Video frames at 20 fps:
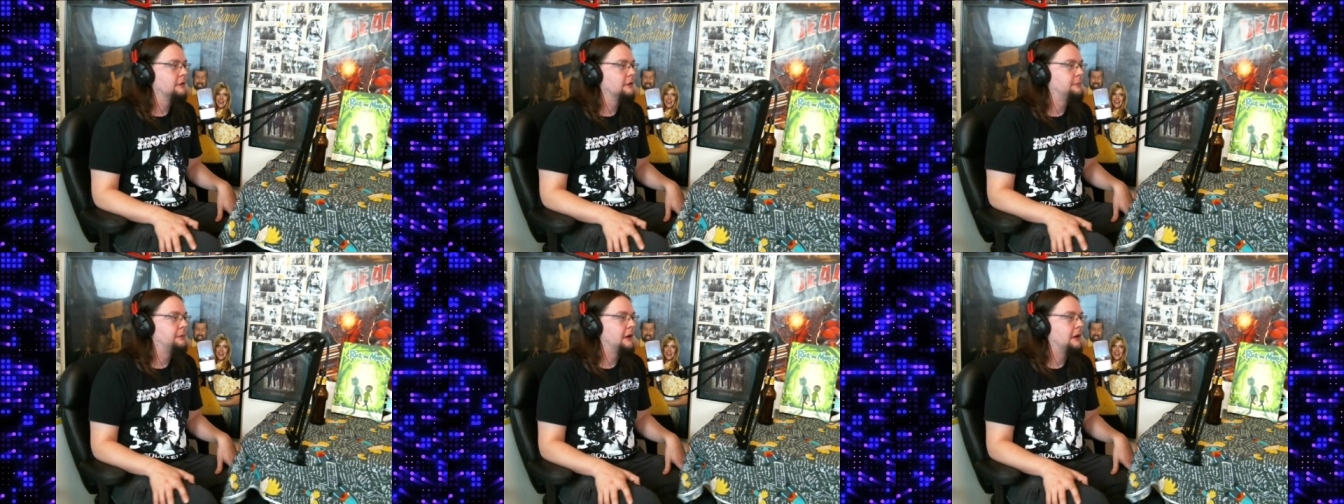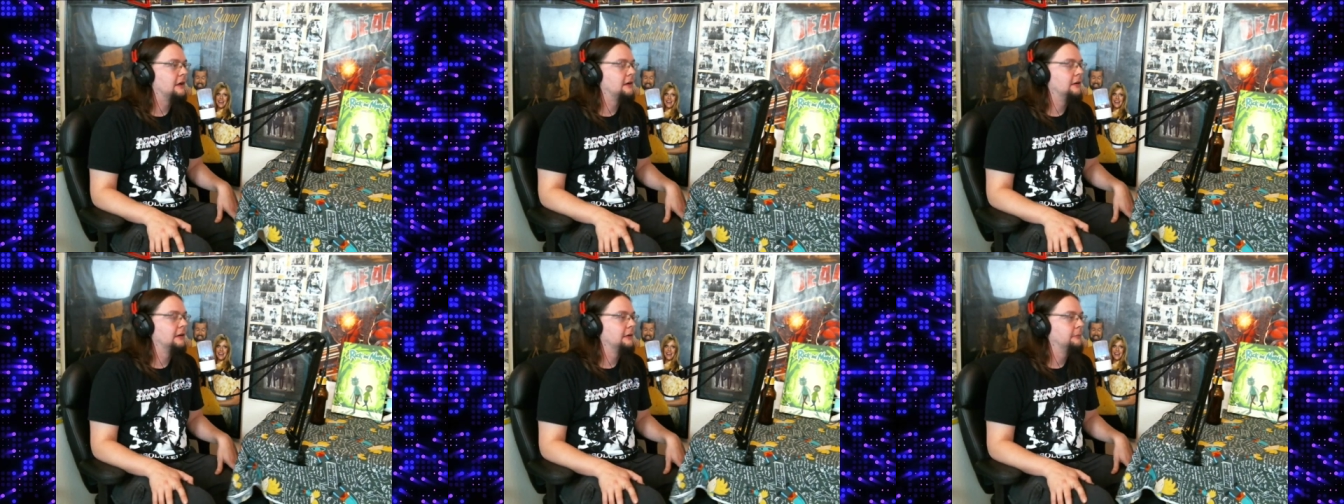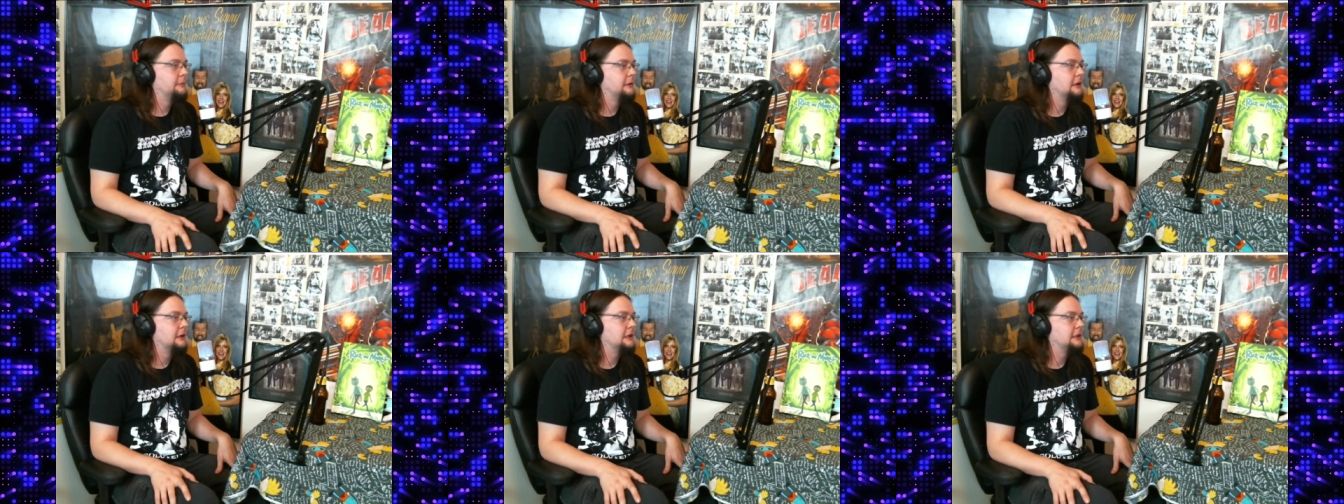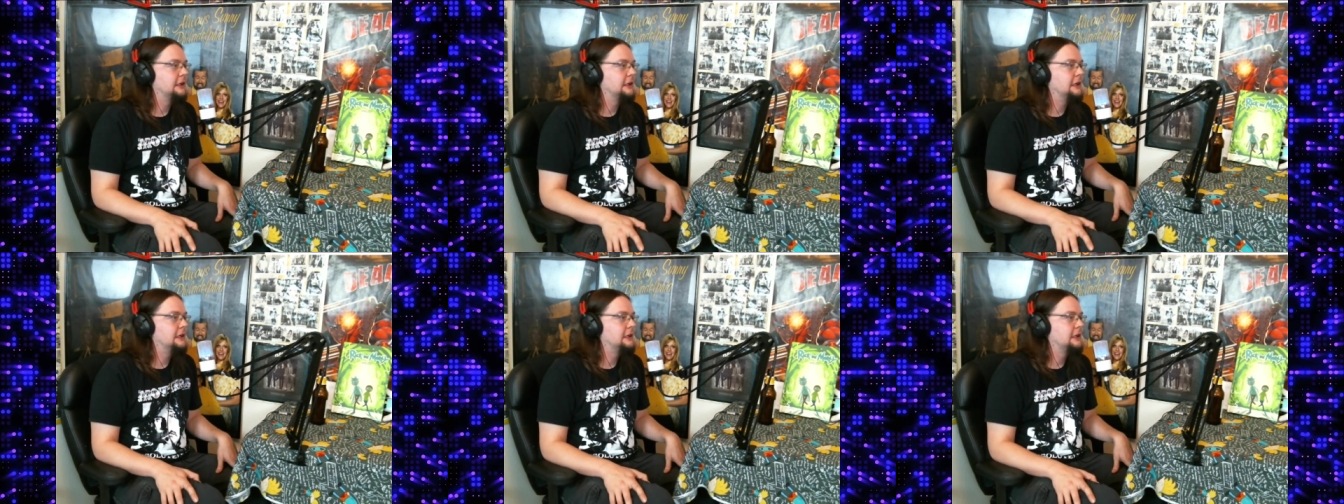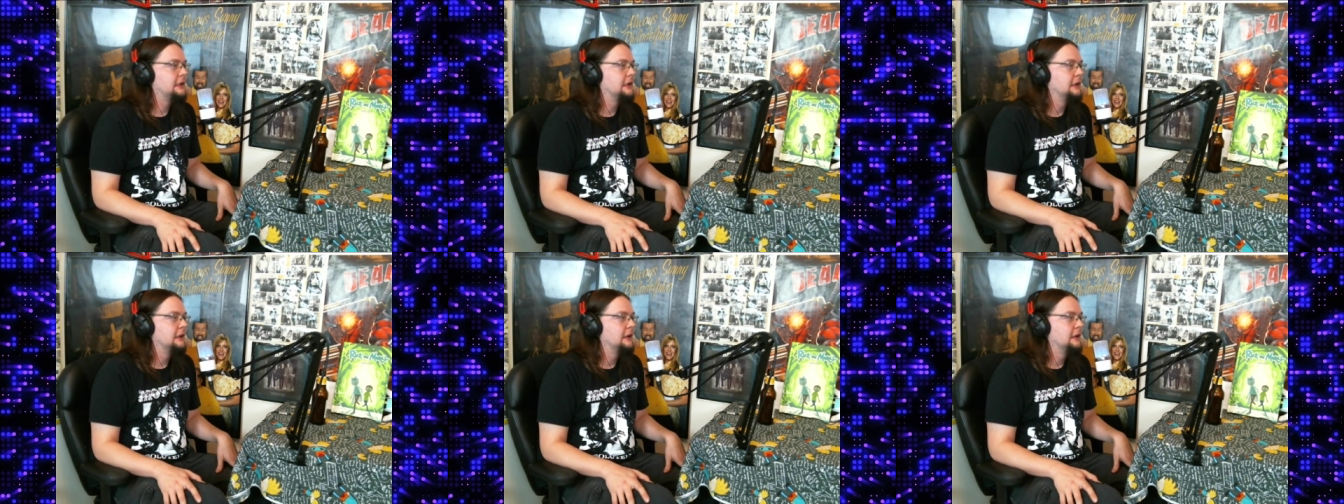bottling process,
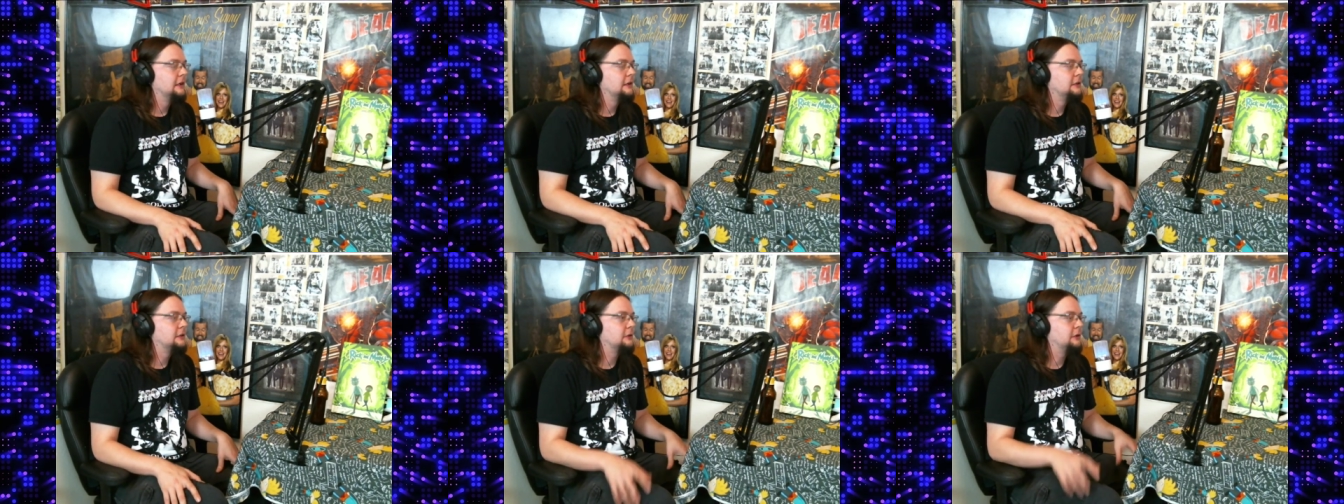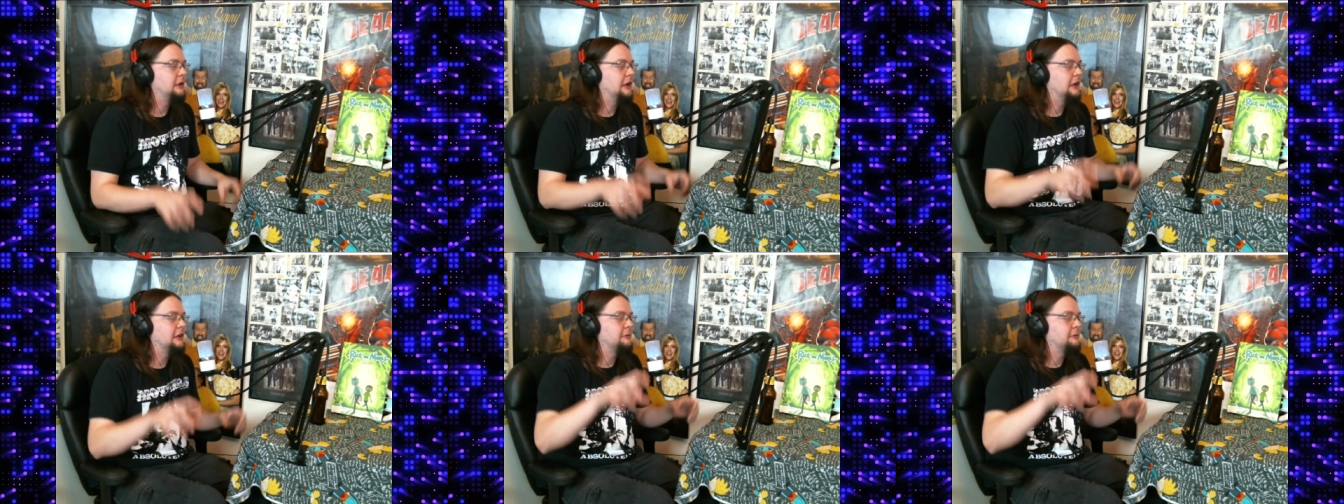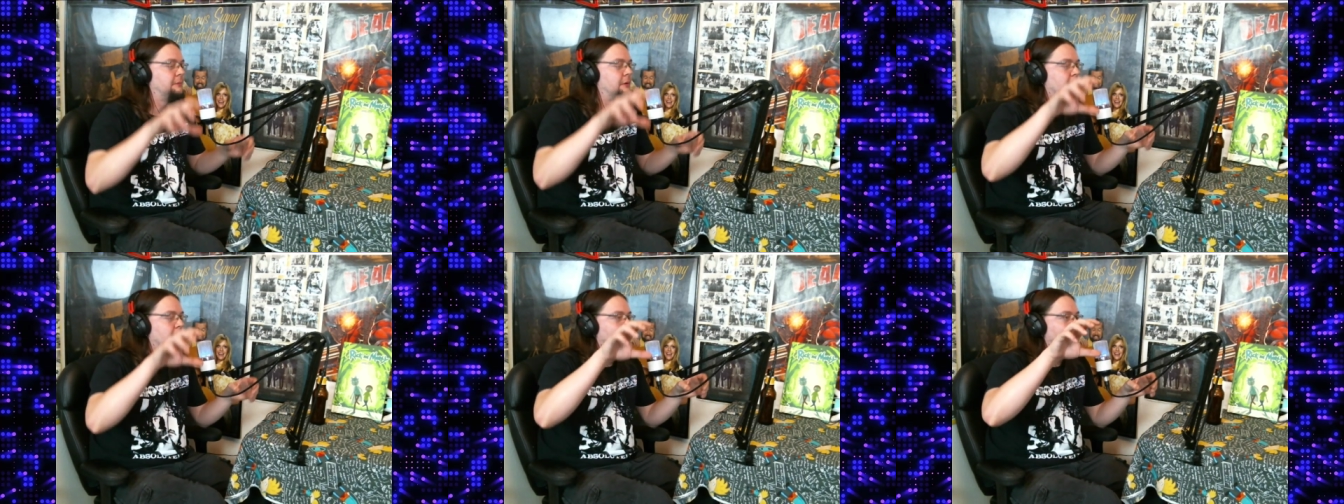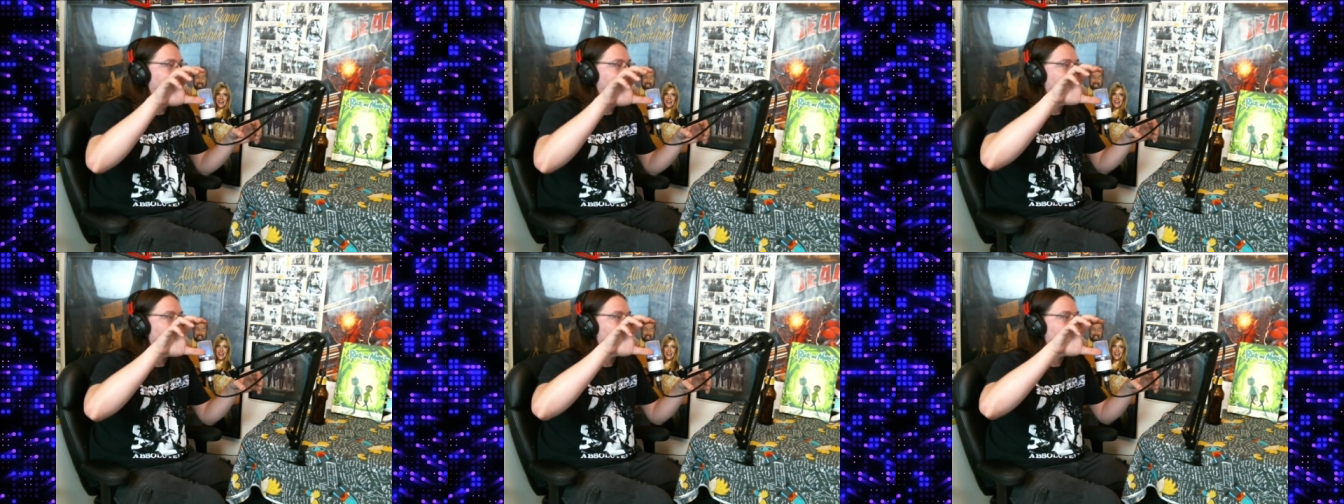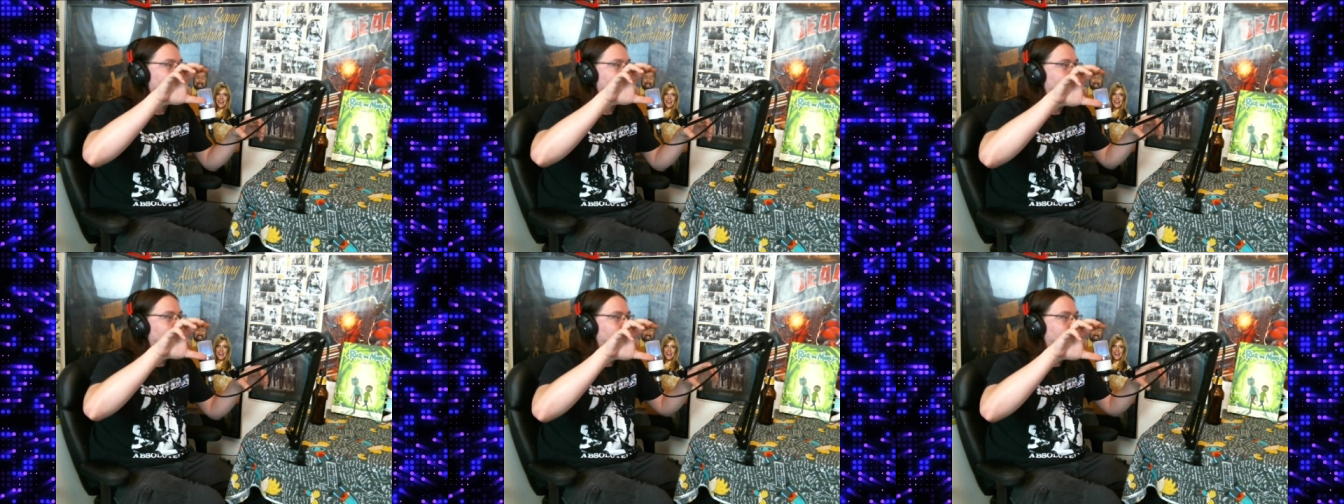so you had to pour it
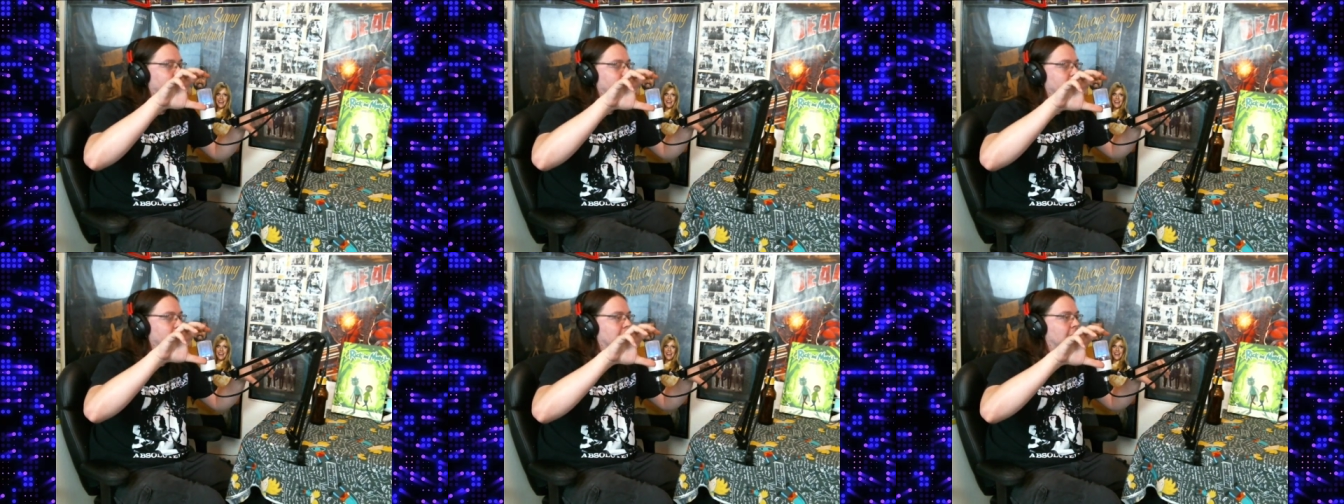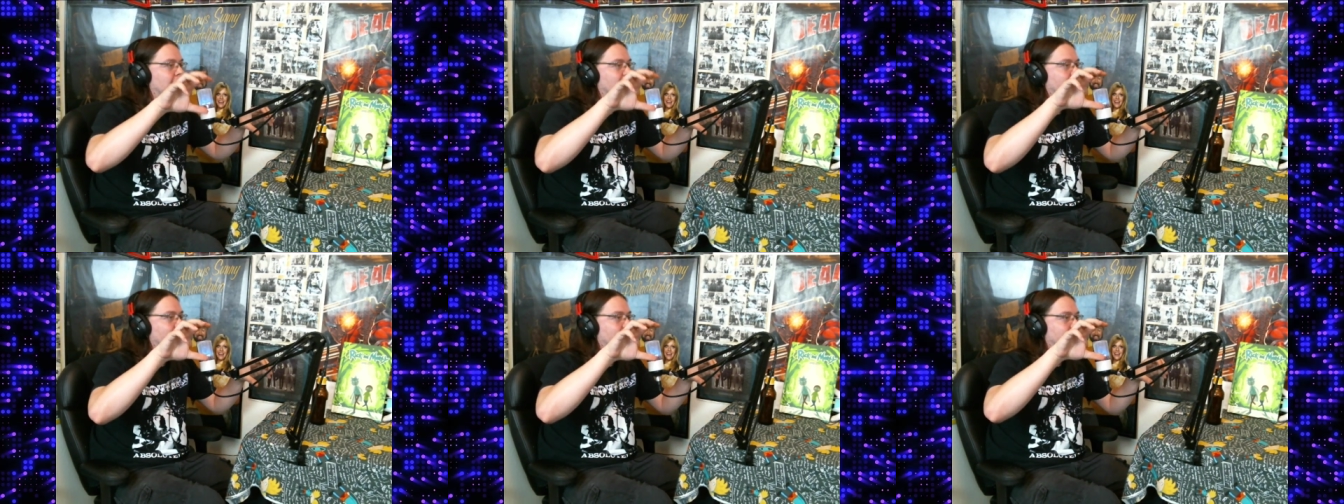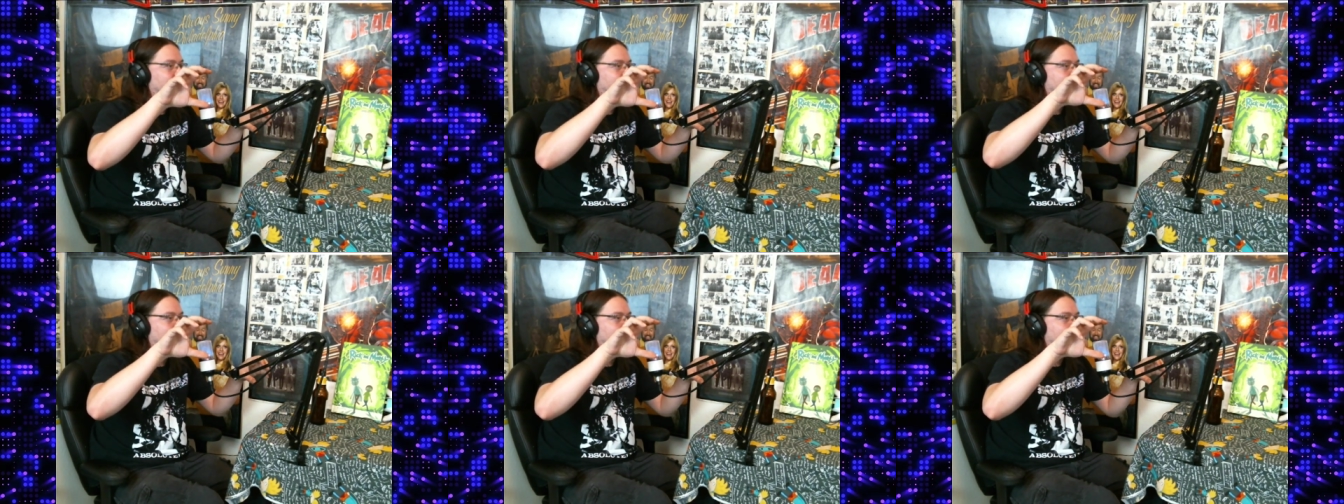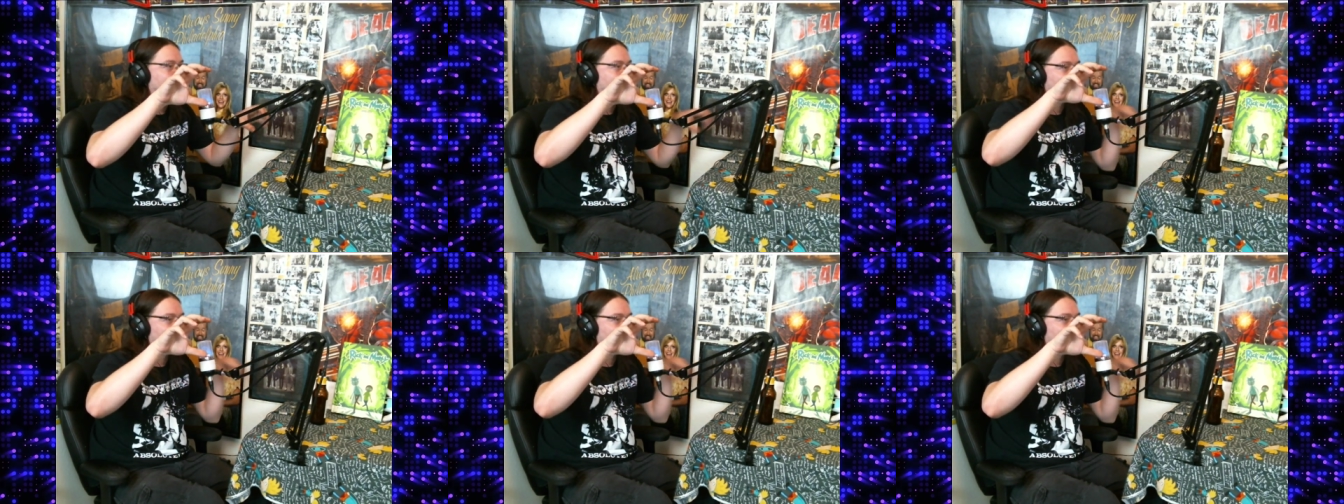out into a glass, and